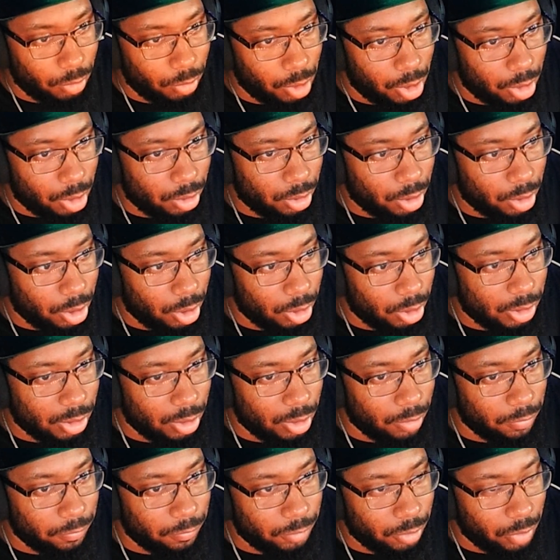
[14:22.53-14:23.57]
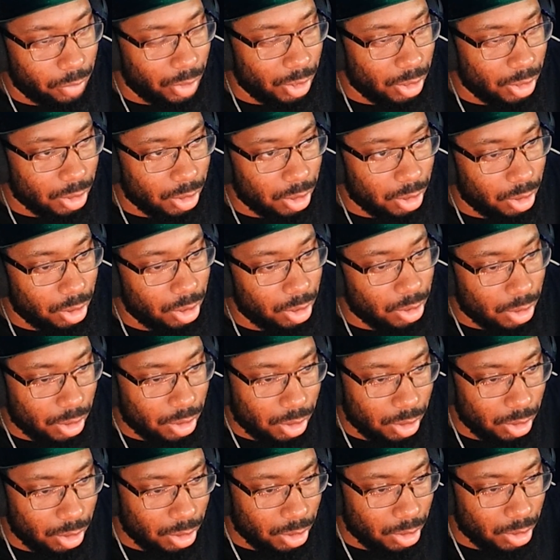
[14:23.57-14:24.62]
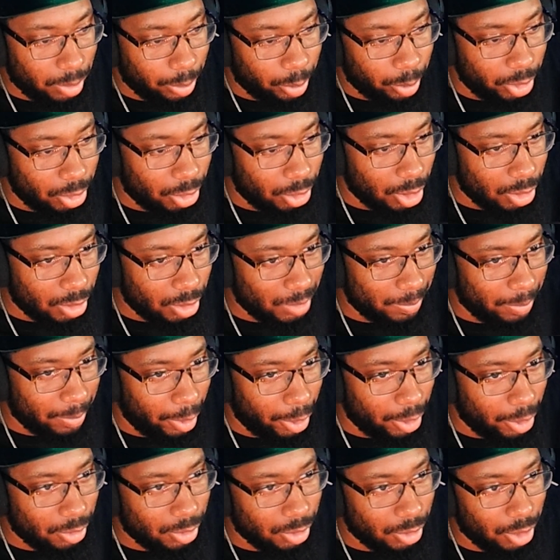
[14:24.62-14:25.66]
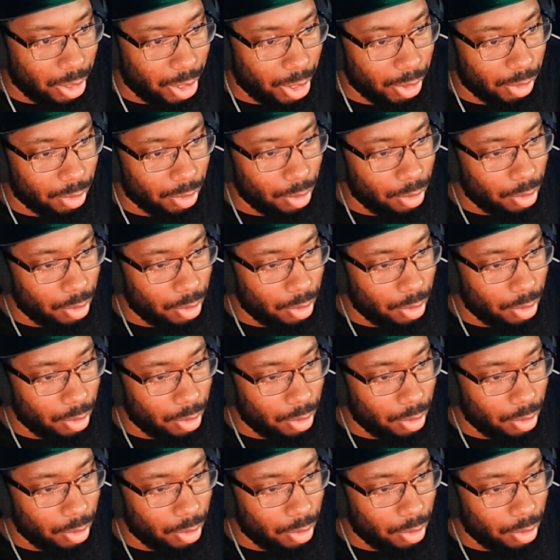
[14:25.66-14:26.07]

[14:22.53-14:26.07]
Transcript: That's kind of tough. So he just appreciates his parents and, like,